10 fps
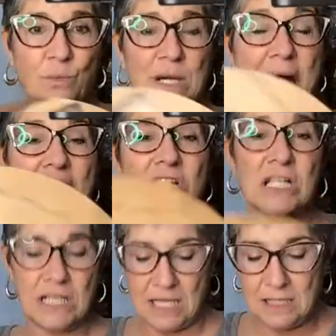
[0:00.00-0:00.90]

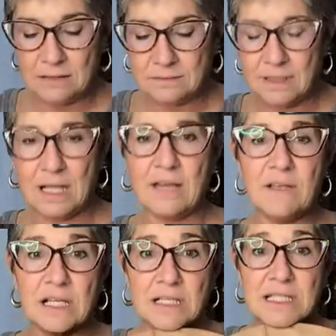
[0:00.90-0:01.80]
I'll give
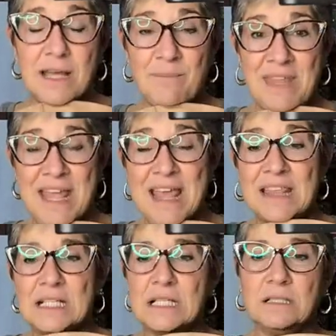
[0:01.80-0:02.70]
you a little tip.
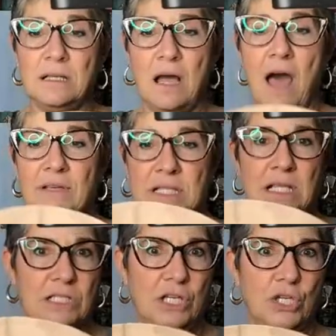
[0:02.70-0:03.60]
This is
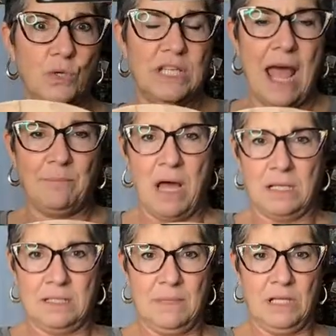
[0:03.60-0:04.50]
a huge hat
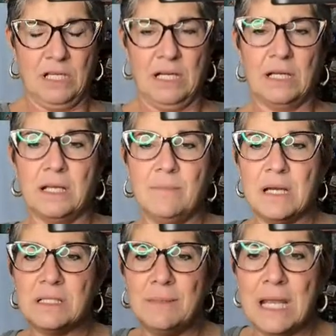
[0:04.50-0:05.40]
box. I mean, look at it
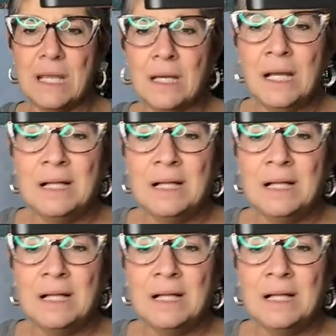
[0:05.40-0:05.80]
compared to me.